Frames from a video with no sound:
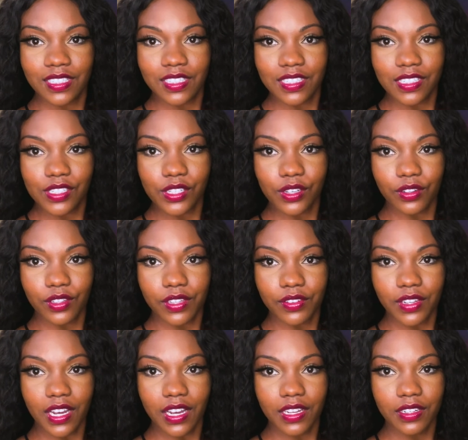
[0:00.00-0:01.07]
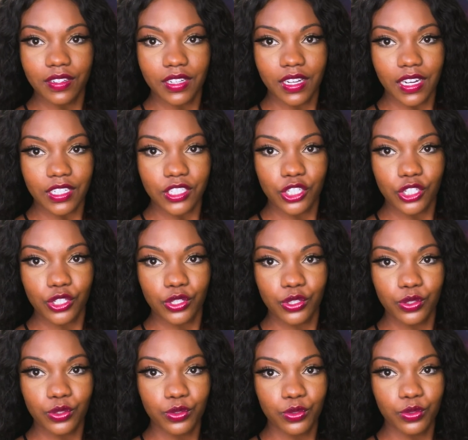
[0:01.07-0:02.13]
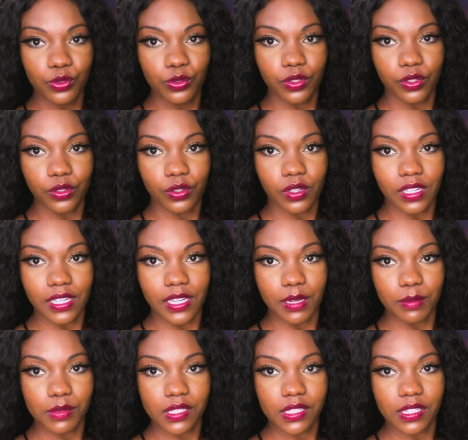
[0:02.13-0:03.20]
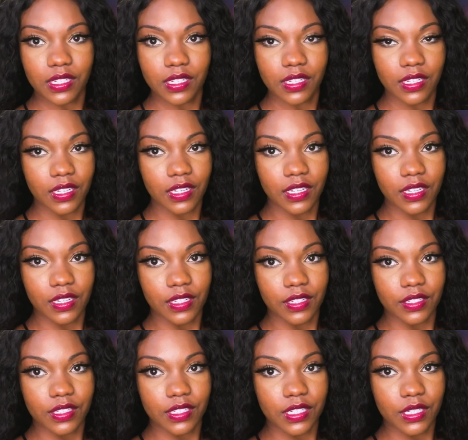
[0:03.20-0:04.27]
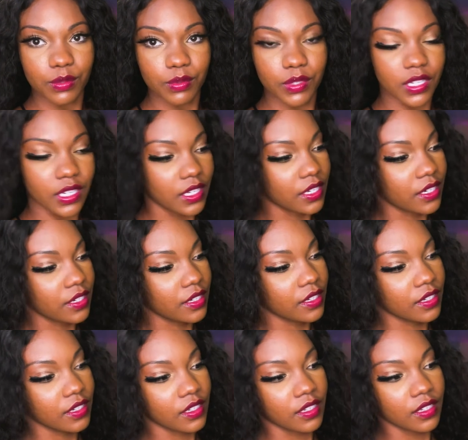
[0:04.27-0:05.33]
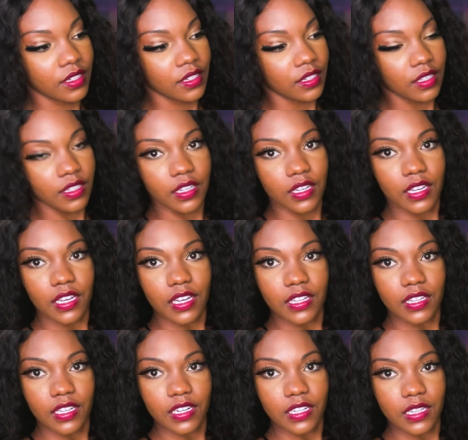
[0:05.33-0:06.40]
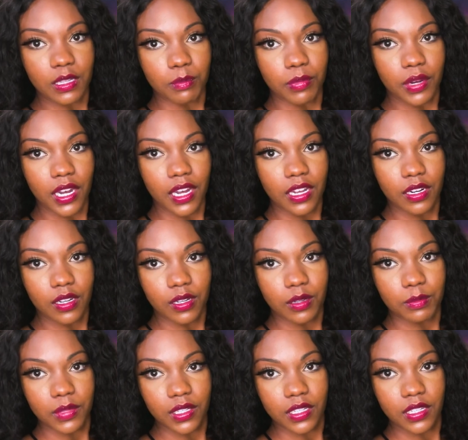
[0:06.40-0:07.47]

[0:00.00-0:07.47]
So they've kind of got two little clamps. There's this one here, and then at the bottom